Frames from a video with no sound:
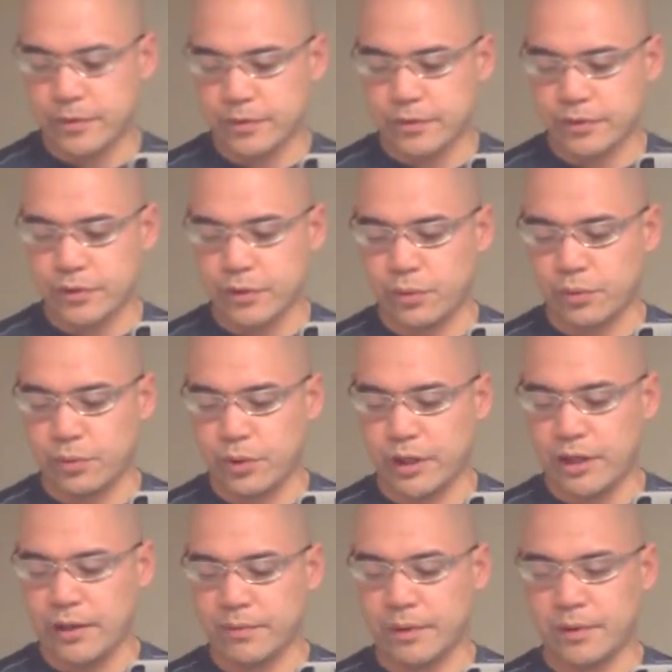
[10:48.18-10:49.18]
So
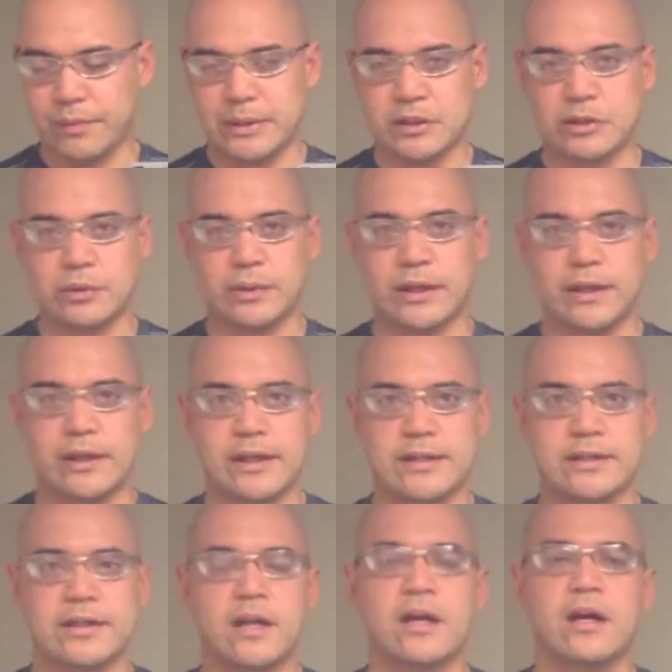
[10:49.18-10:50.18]
what I'm going to be doing
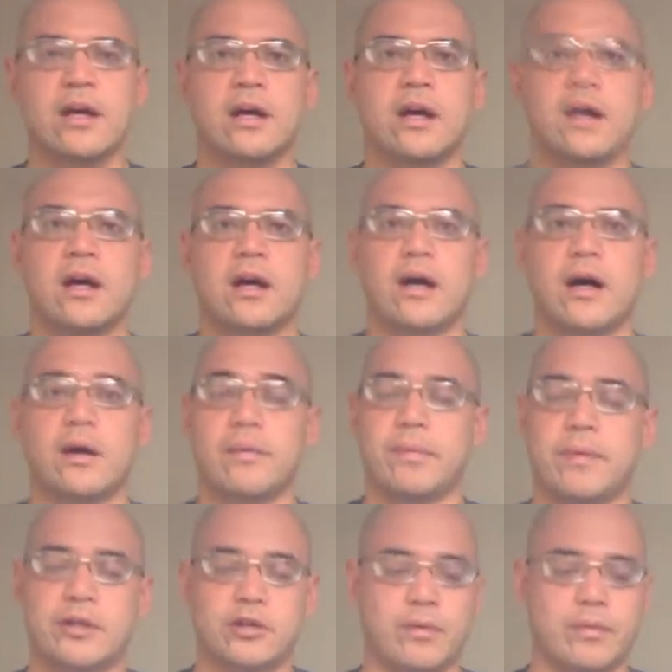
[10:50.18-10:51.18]
is I'll be
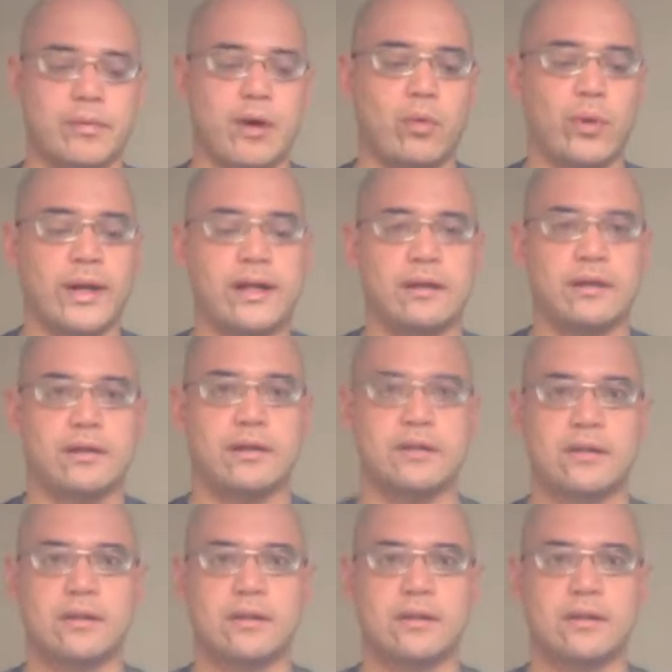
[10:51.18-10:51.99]
measuring my weight.